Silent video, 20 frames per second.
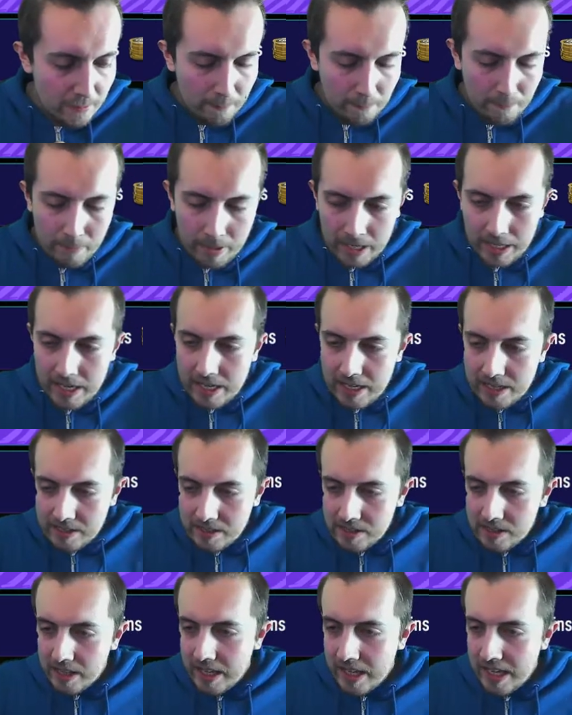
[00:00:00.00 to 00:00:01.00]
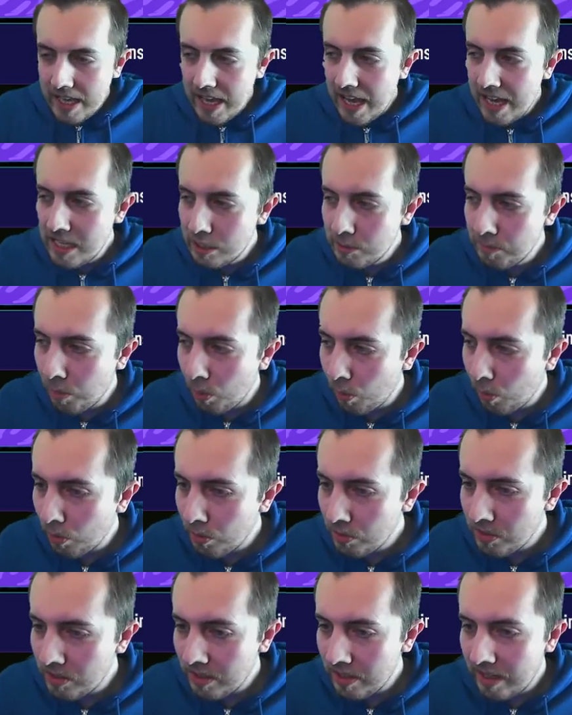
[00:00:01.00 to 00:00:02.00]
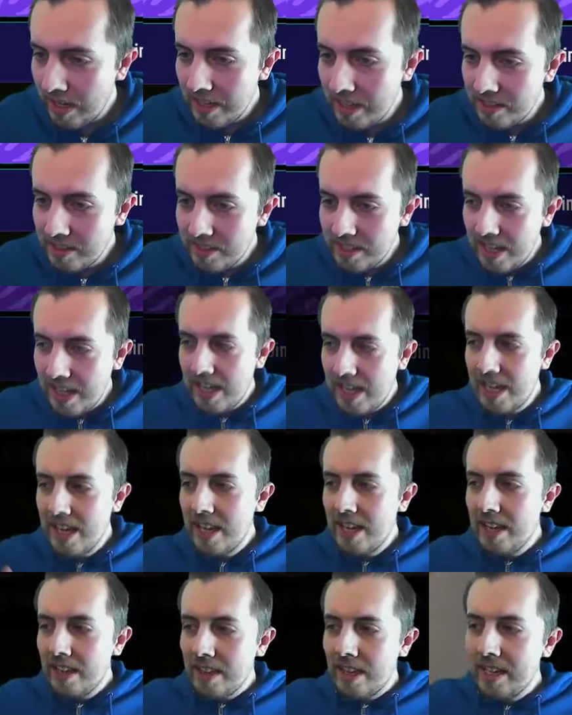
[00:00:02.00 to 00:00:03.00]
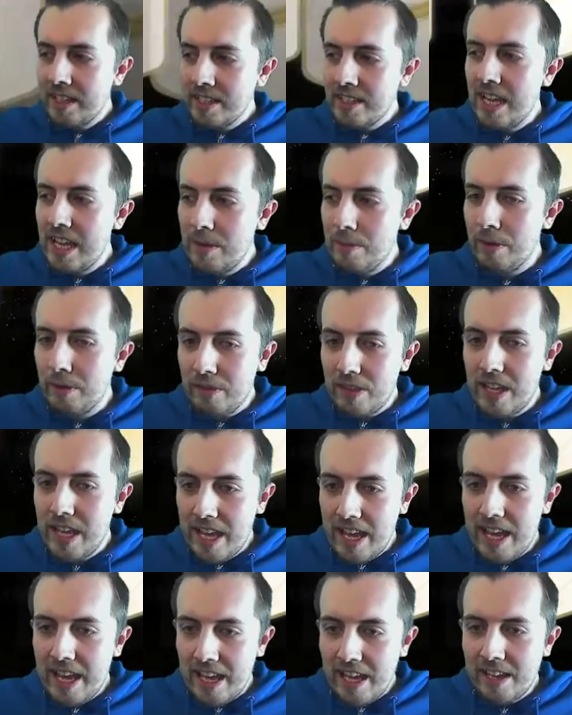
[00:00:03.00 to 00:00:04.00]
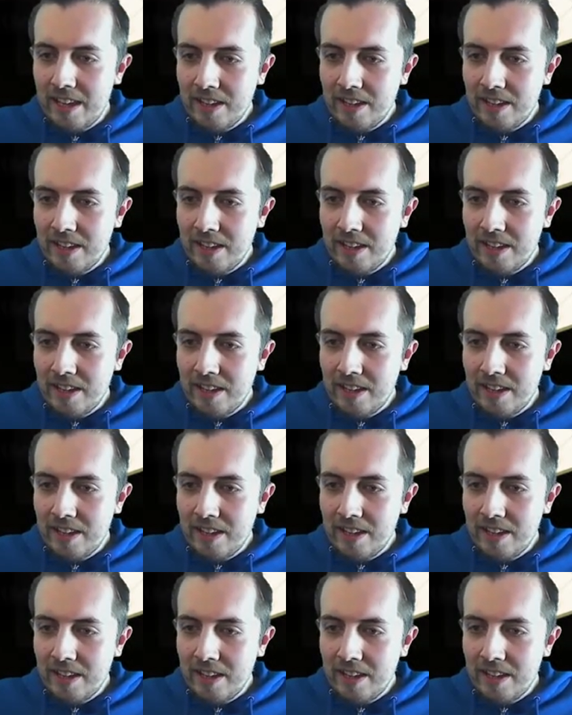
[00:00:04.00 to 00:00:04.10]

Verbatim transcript: Please, EA Sports. Let's see that Team of the Year.